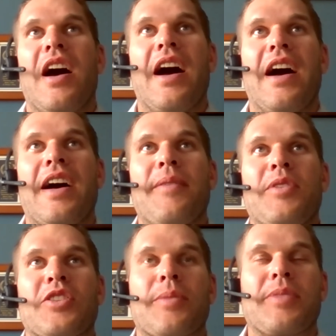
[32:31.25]

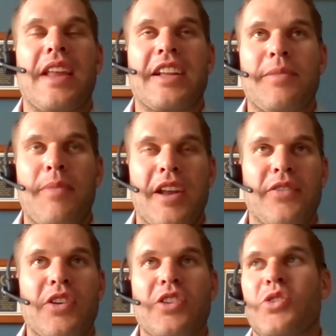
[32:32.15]
Um, you know something like the
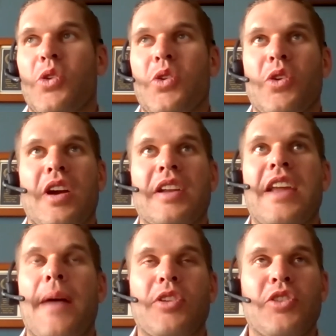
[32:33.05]
metaverse or
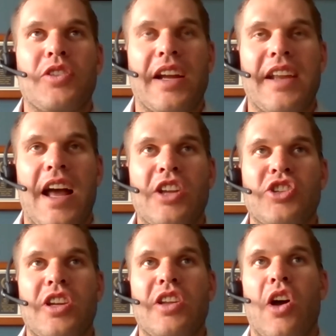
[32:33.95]
adopt a new
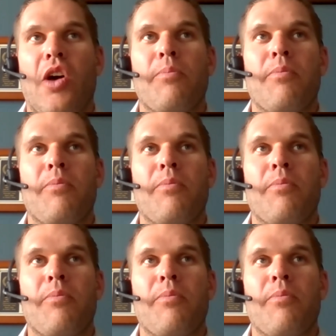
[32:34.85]
technology